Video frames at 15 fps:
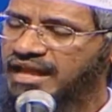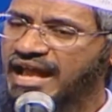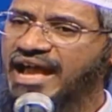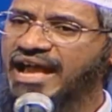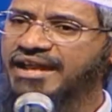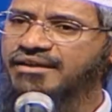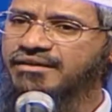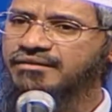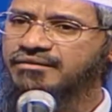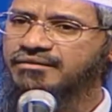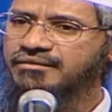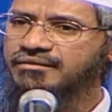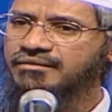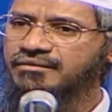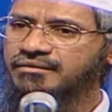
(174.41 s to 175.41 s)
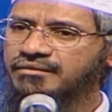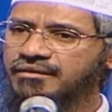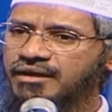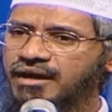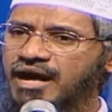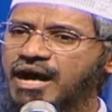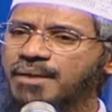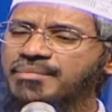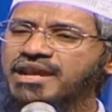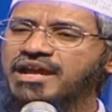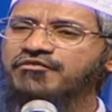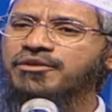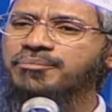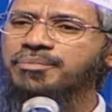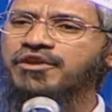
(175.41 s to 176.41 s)
And our
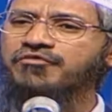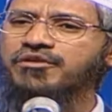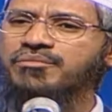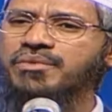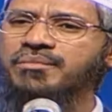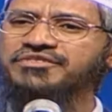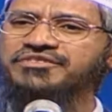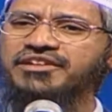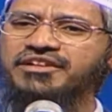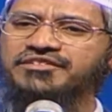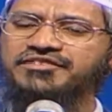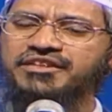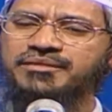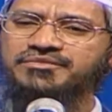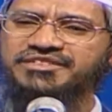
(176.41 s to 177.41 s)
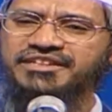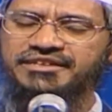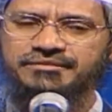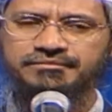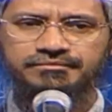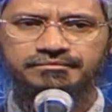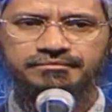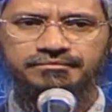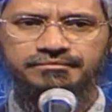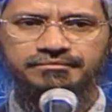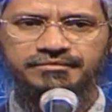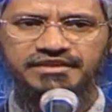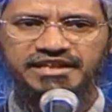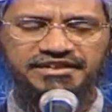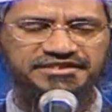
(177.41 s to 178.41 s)
beloved Prophet Muhammad said,
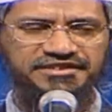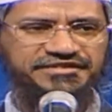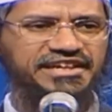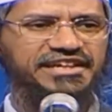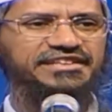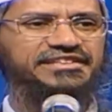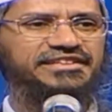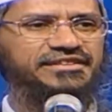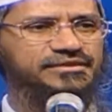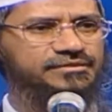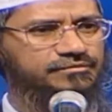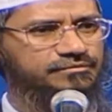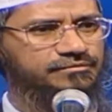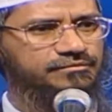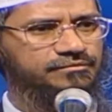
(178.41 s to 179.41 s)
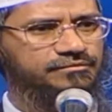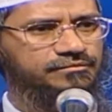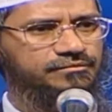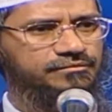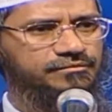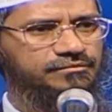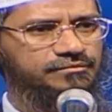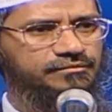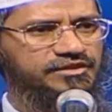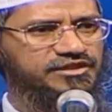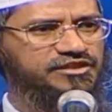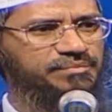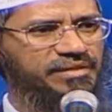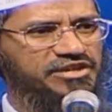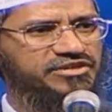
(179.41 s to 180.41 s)
it's a Sahih Hadith,
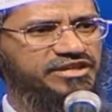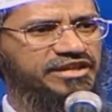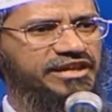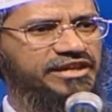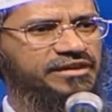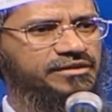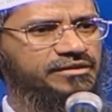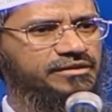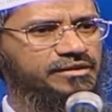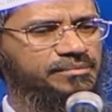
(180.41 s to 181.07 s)
which is mentioned in